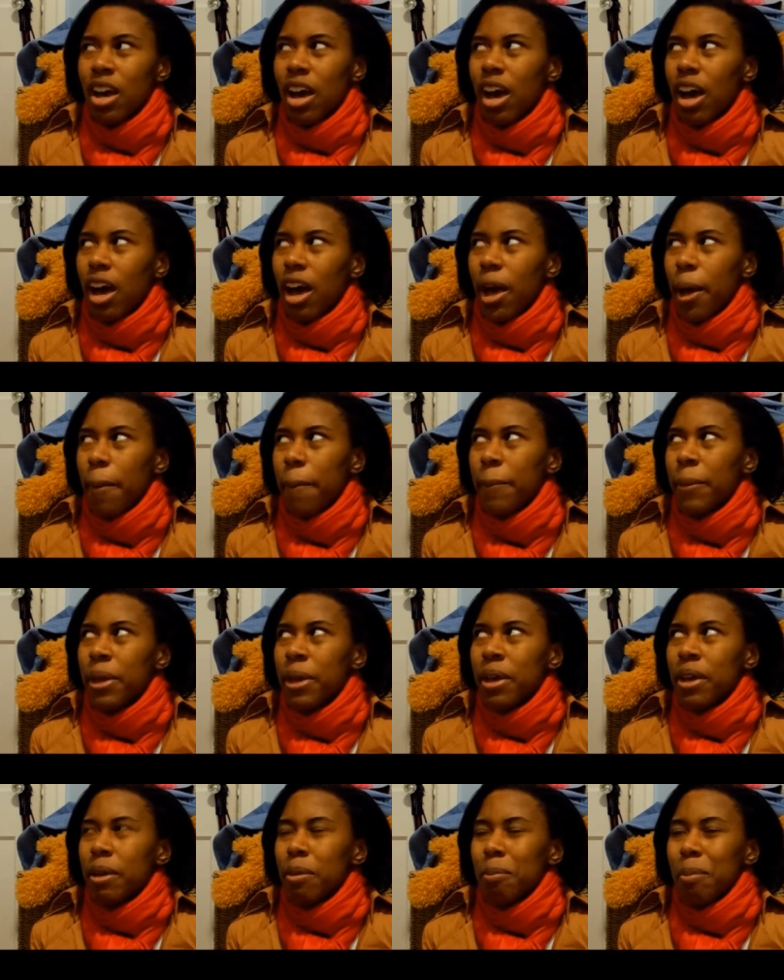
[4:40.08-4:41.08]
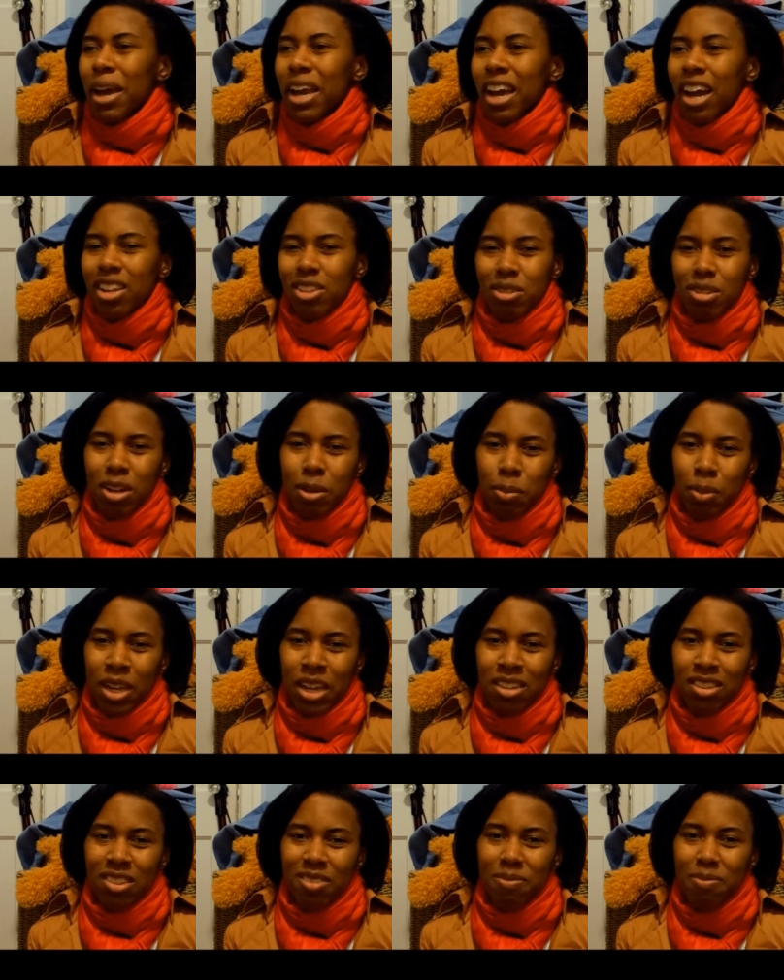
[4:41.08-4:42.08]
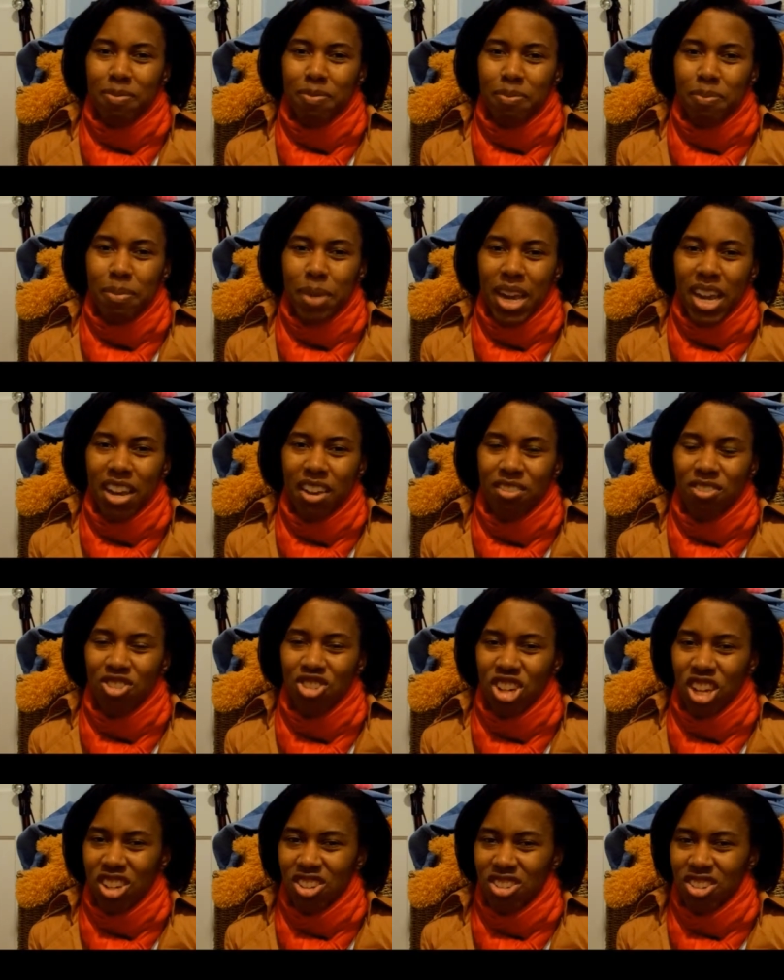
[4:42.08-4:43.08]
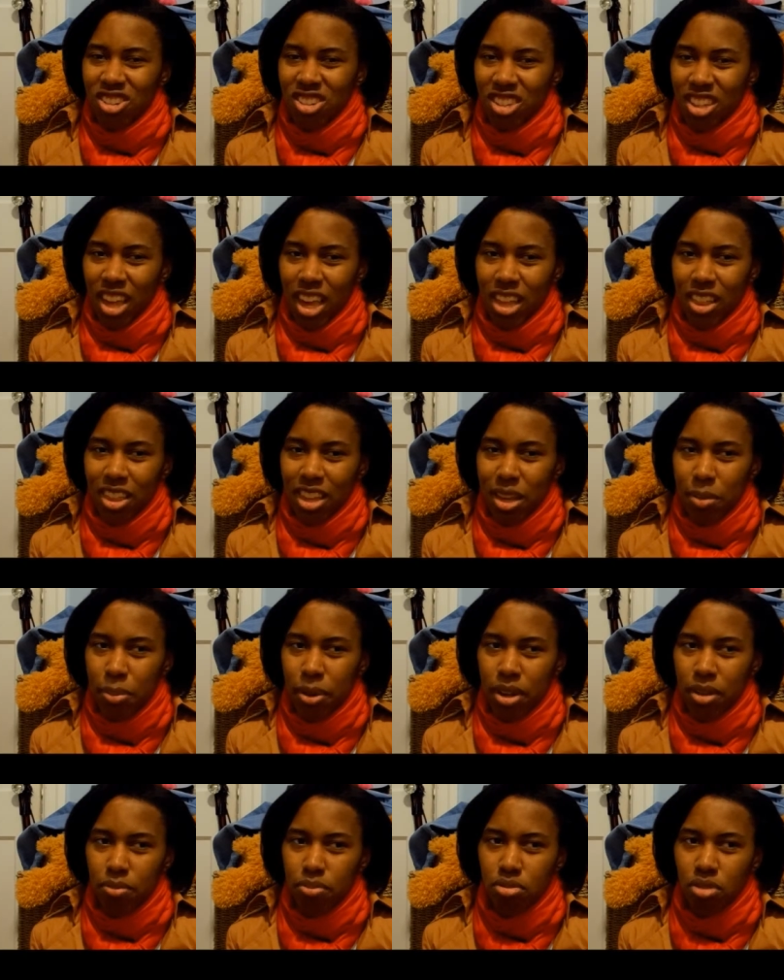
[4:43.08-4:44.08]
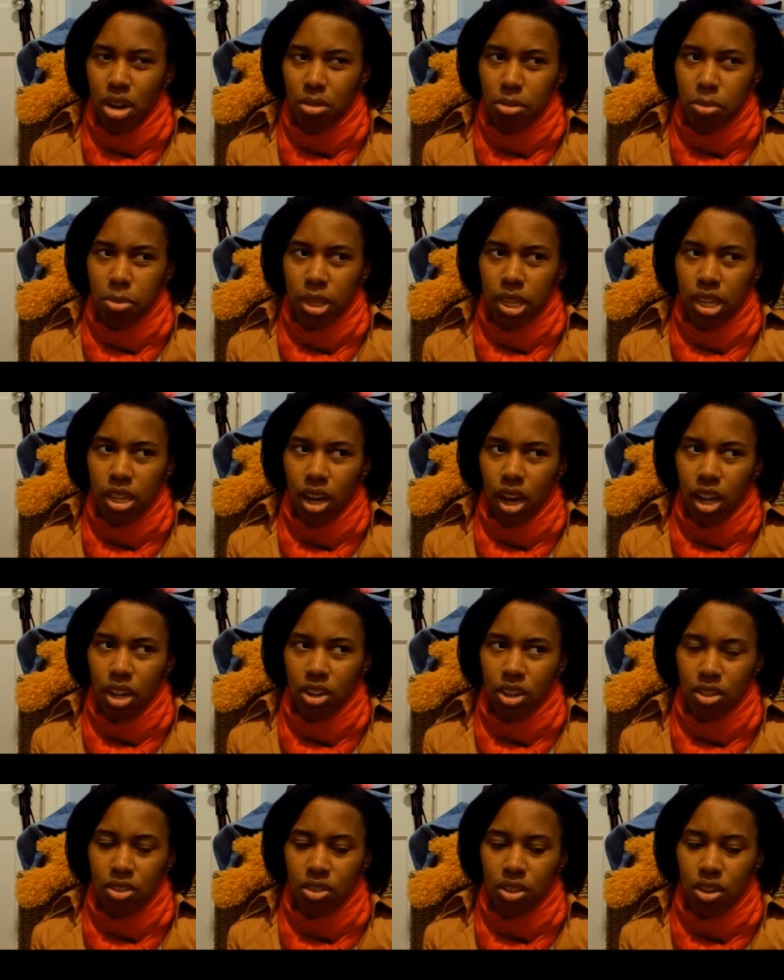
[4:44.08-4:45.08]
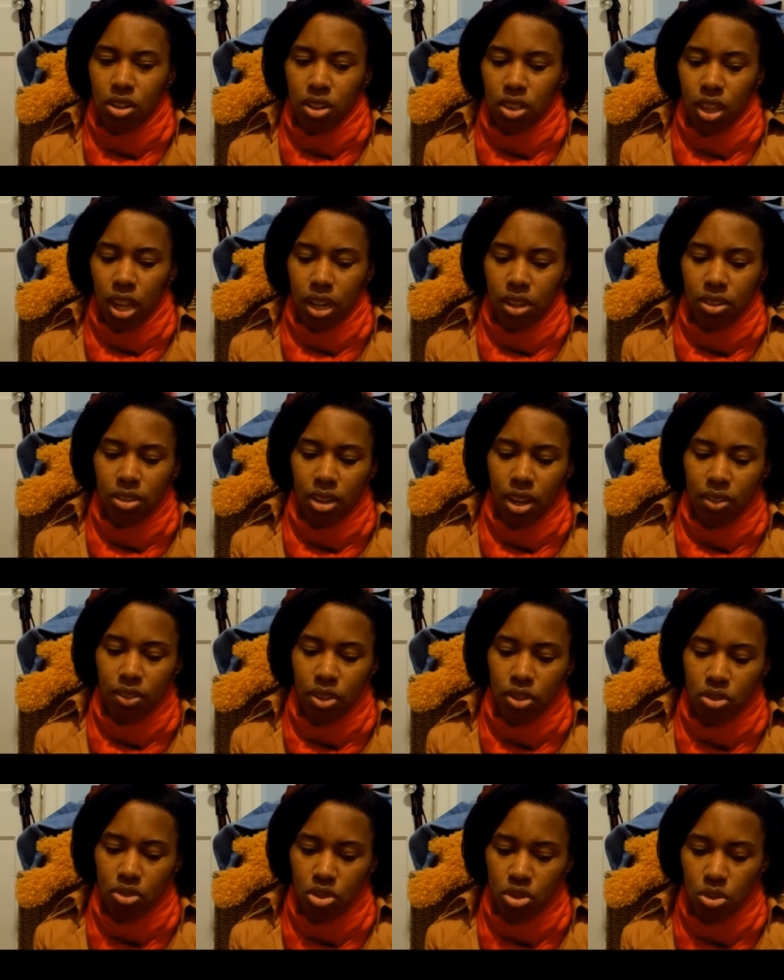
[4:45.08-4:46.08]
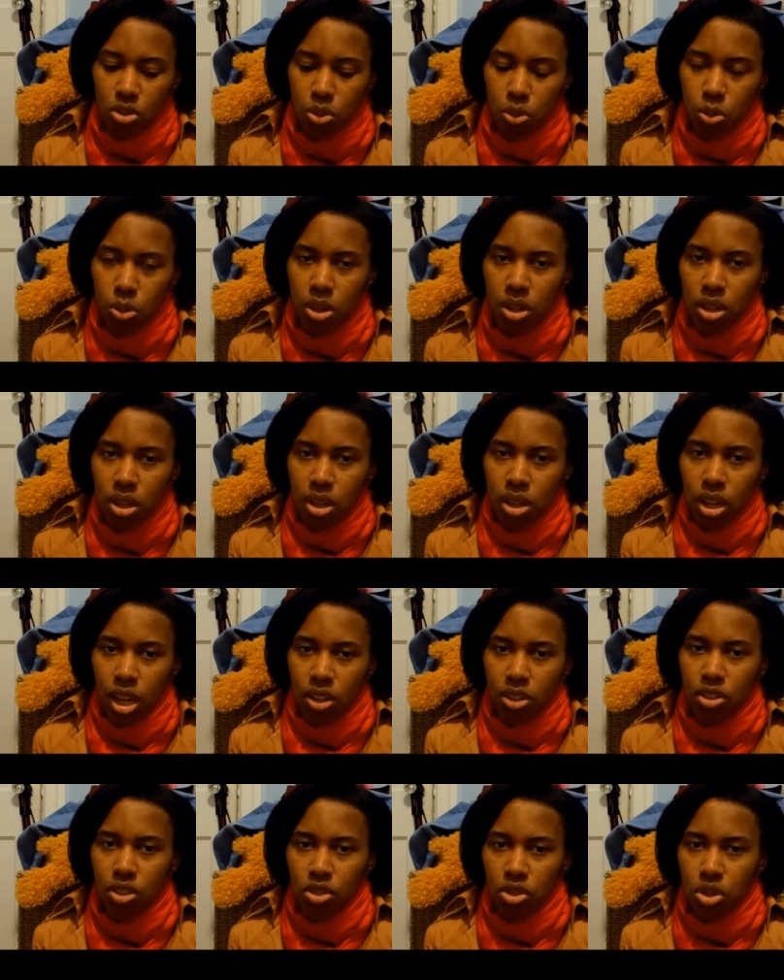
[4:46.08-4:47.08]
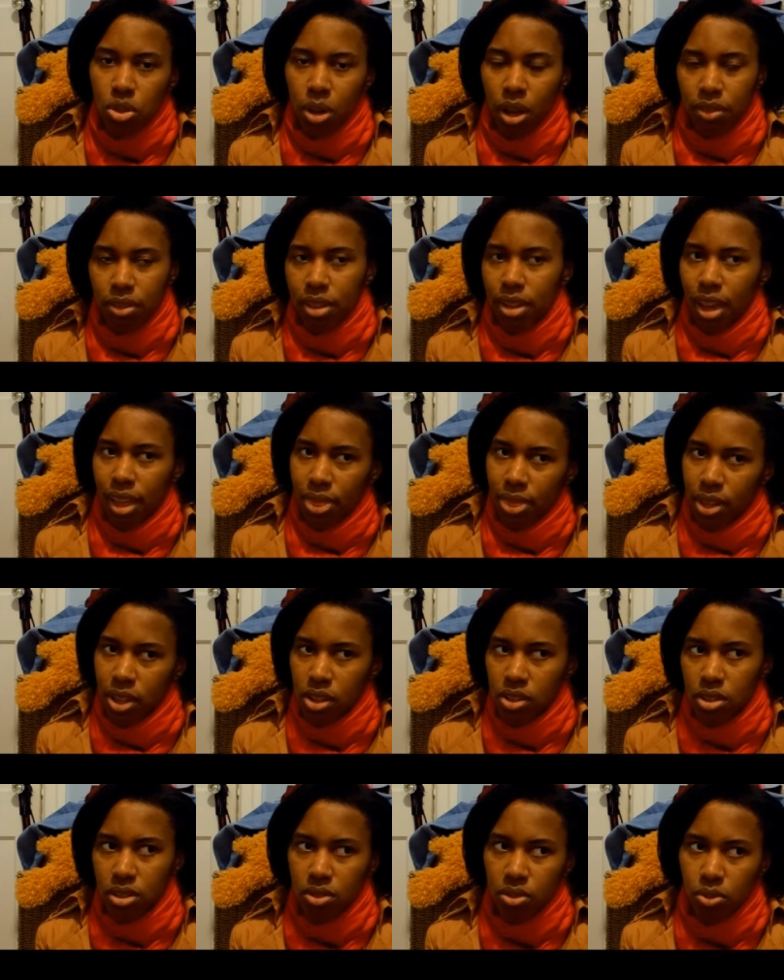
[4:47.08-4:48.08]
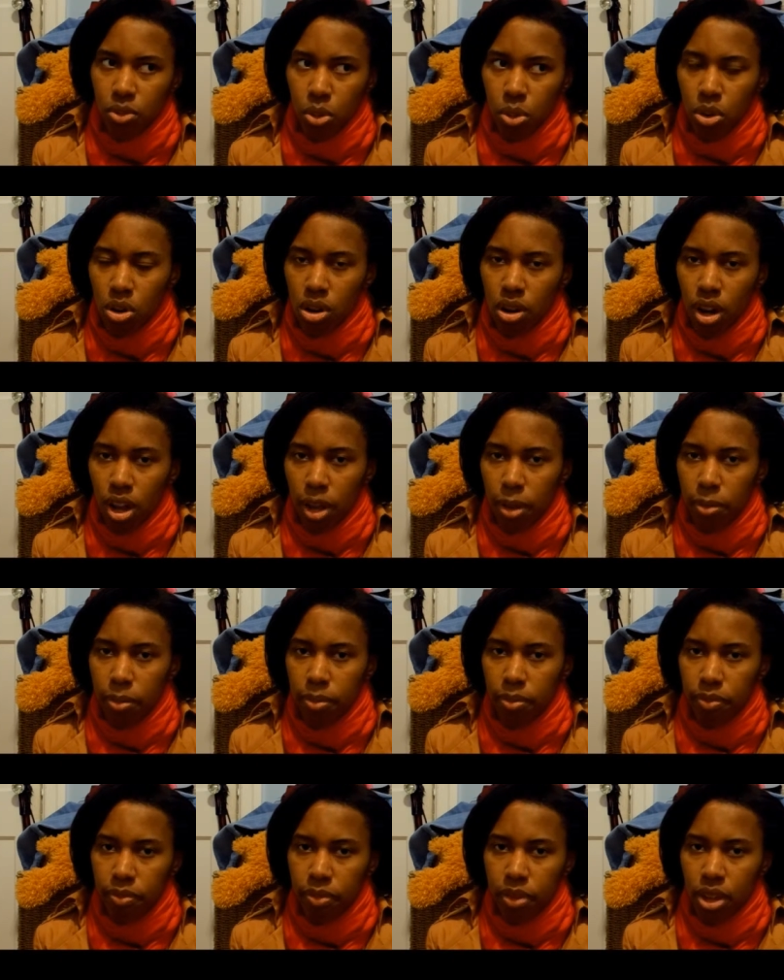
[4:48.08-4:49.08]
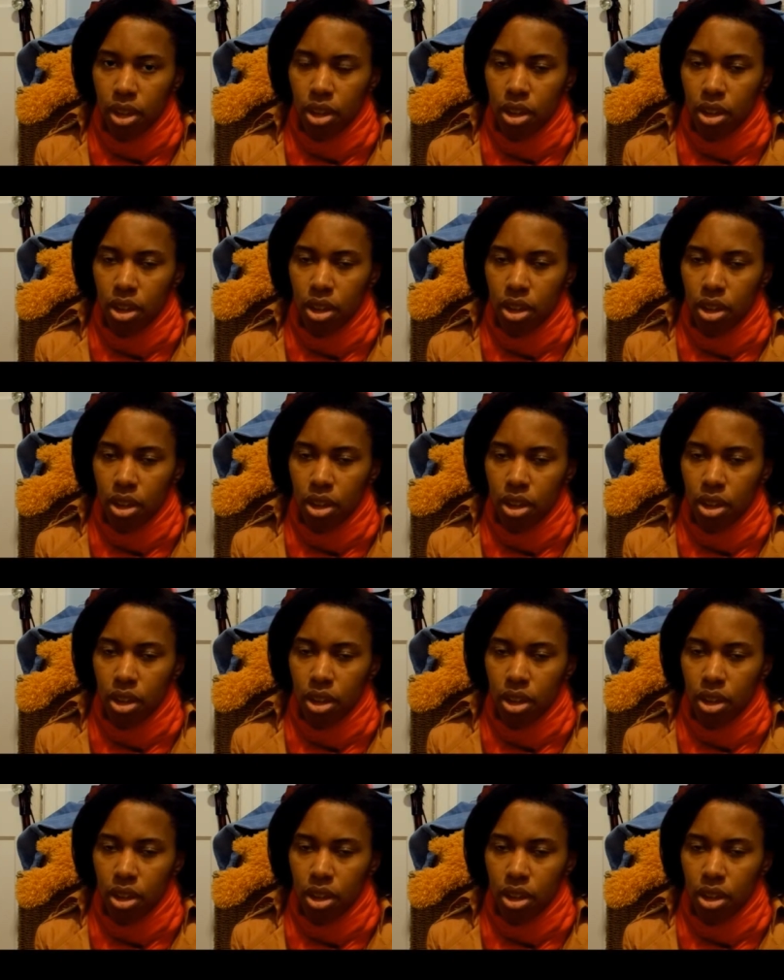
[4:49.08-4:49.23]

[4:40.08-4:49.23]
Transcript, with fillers: um, my Toxicon plans have, may have changed slightly, but probably not, considering that I still have to do, I still do have to get things for, um,